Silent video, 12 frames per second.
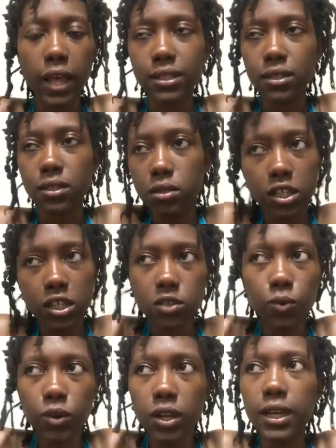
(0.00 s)
That's
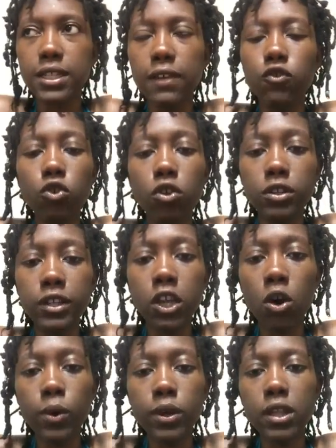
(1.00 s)
just what it is. If you're a
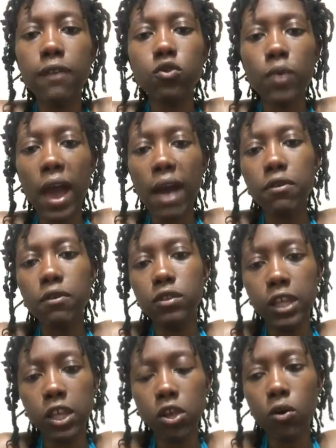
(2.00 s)
Leo in love, you have a
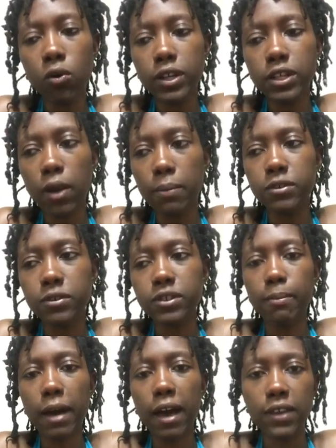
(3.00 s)
Leo is
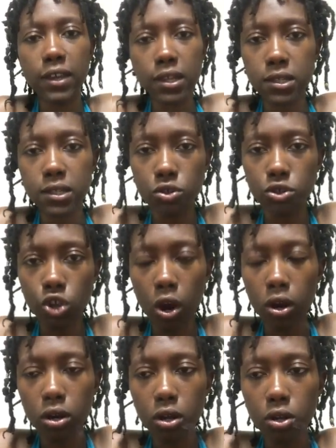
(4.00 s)
represented by Venus in your chart.